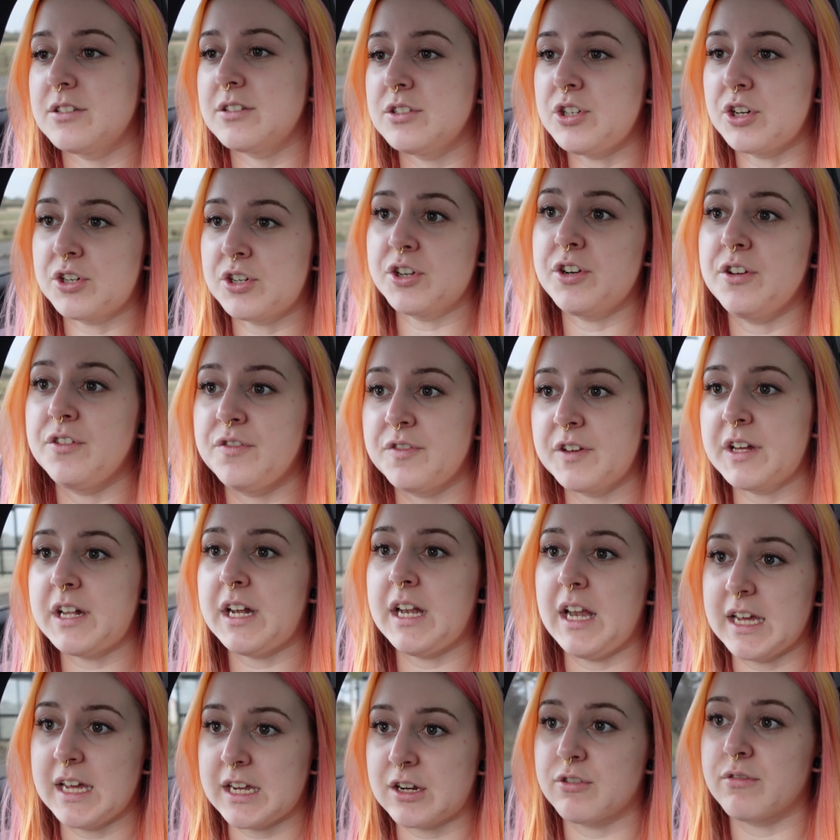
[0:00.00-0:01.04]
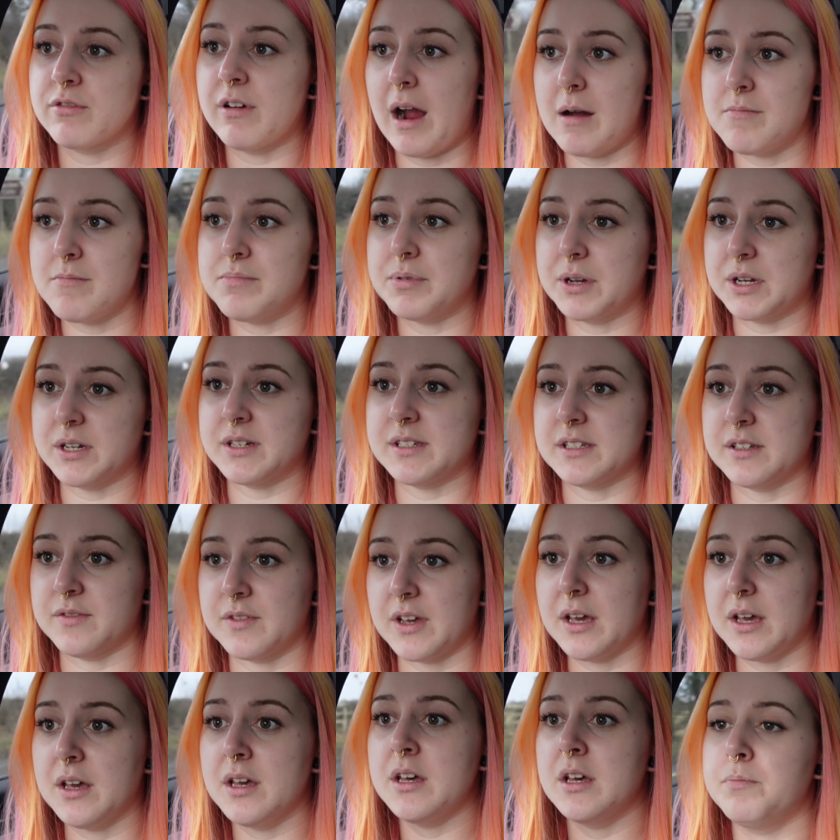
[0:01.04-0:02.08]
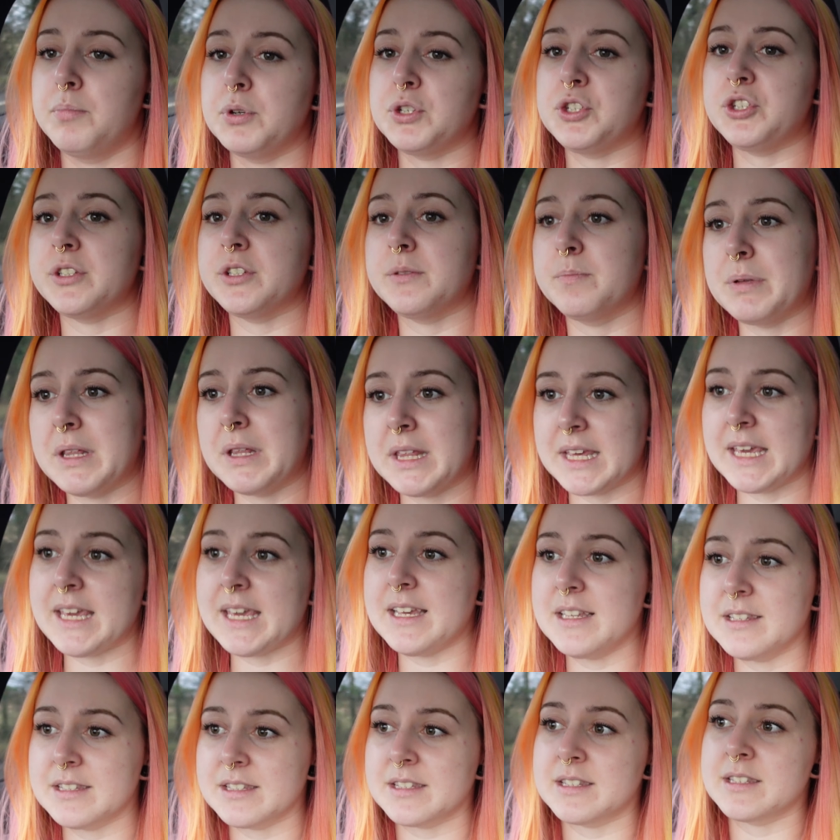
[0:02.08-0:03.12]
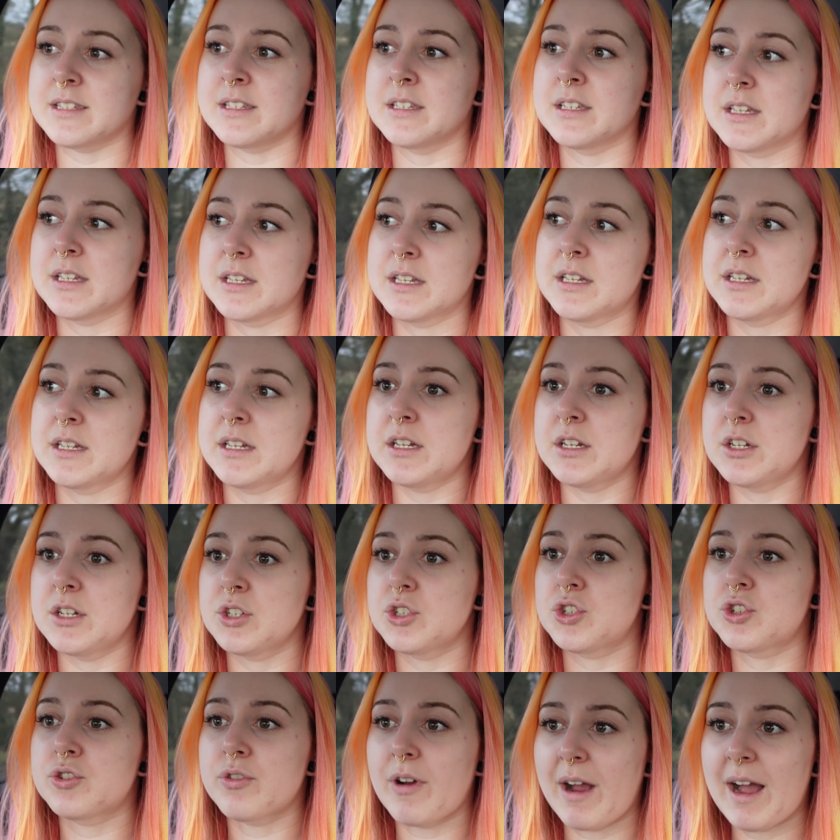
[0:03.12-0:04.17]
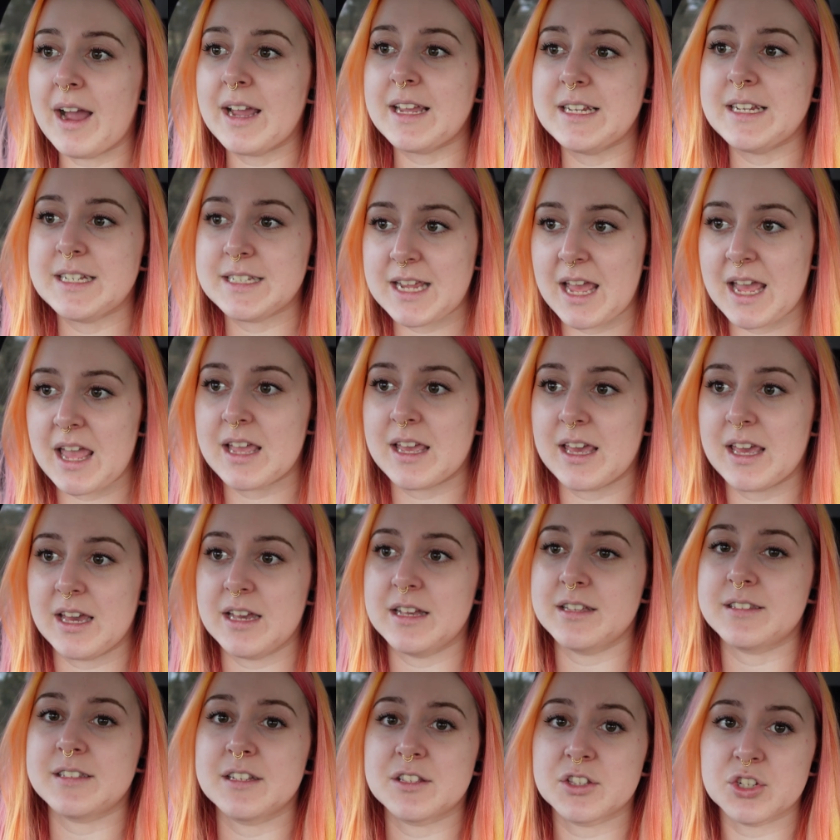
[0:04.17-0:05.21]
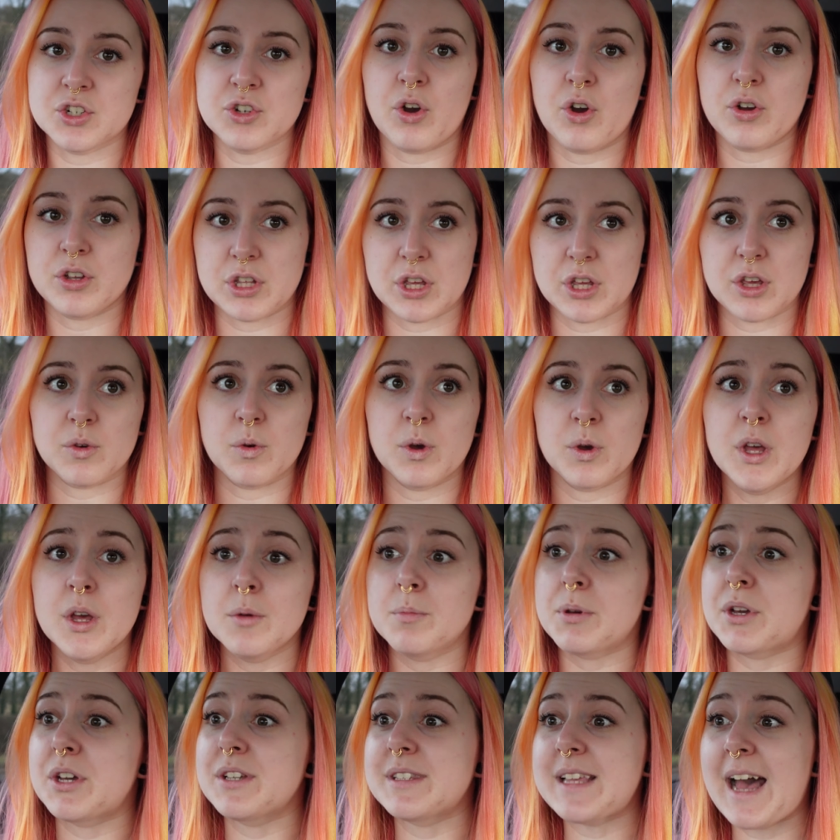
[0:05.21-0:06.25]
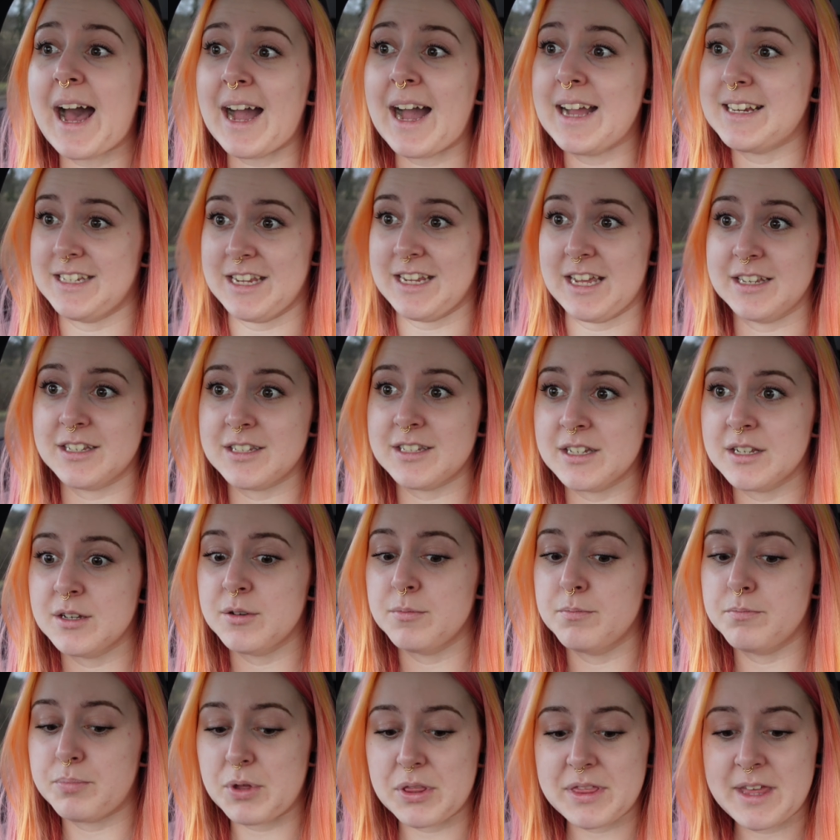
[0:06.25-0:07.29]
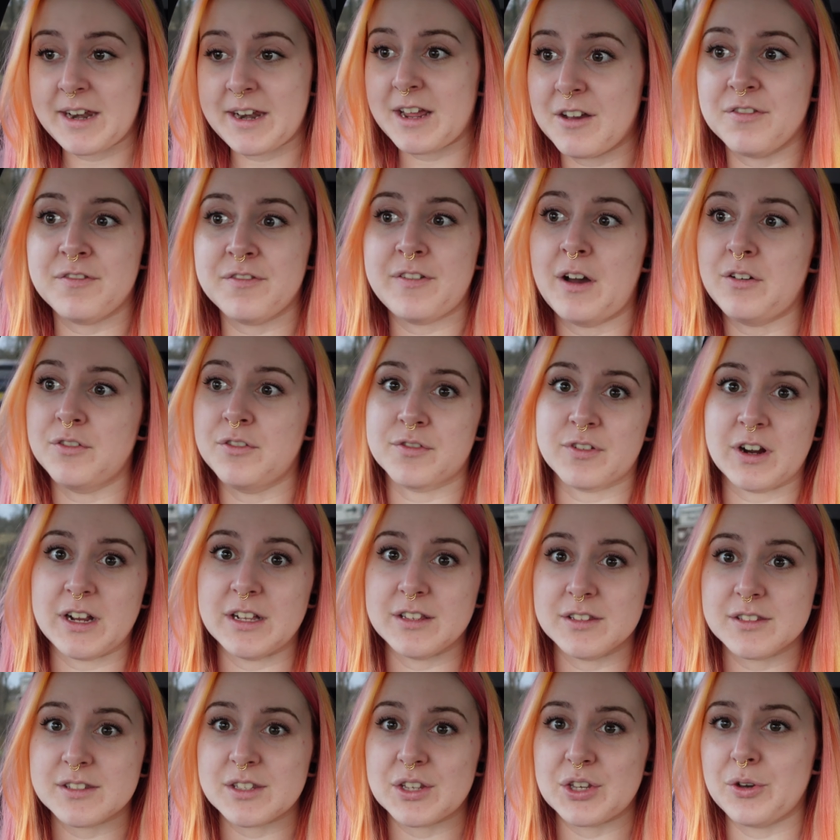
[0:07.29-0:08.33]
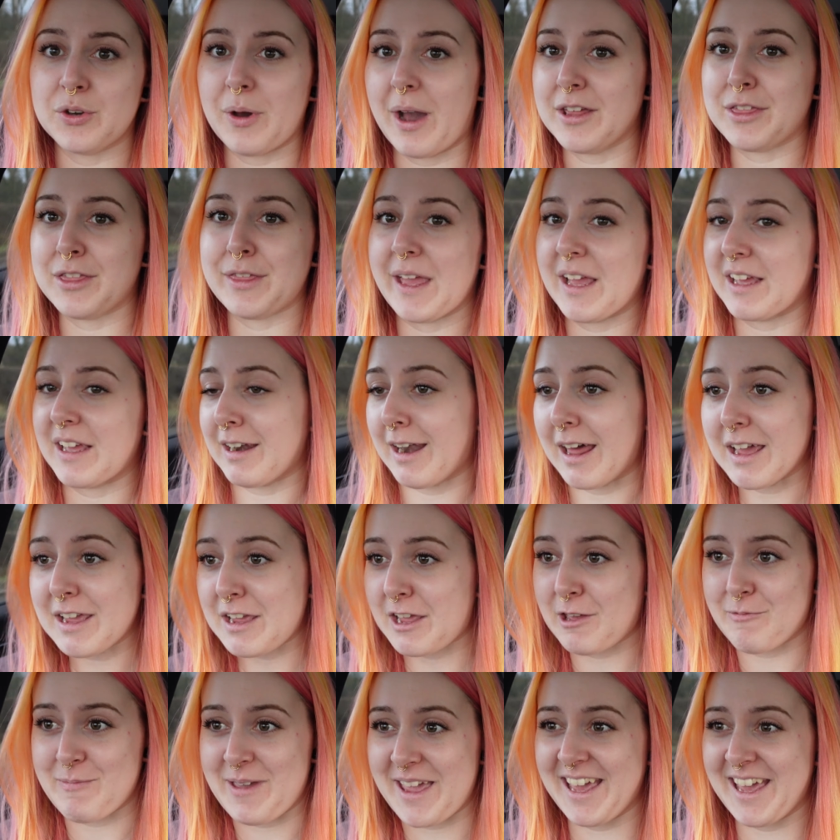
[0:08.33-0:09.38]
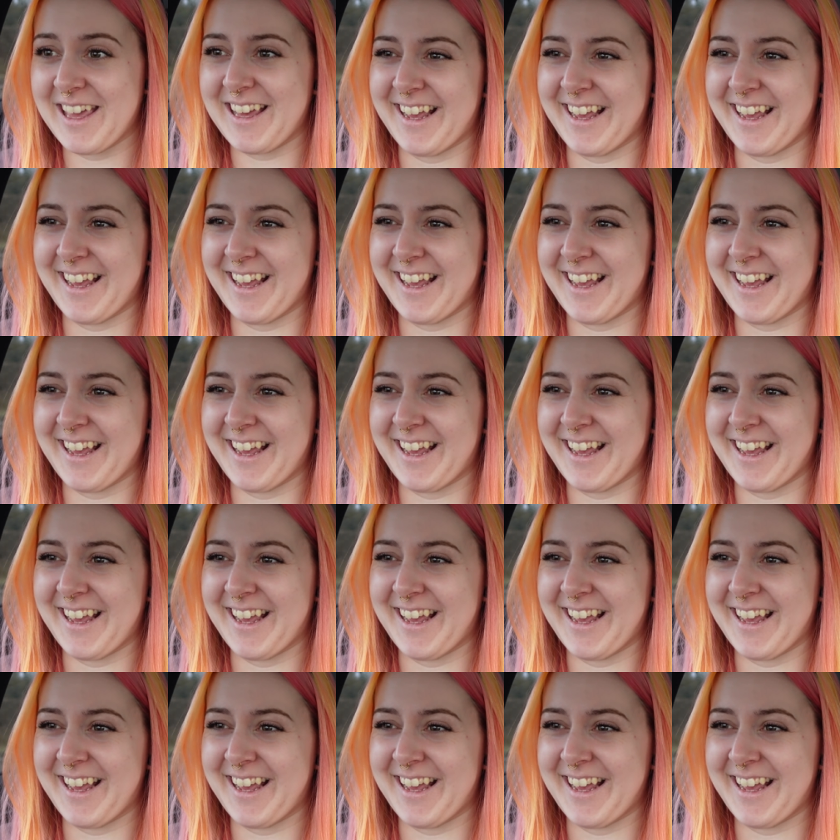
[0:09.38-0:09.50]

you're going to feel like crap because of it. But just please try and take it as it's not you. Because I did but I've found friends who I think like me.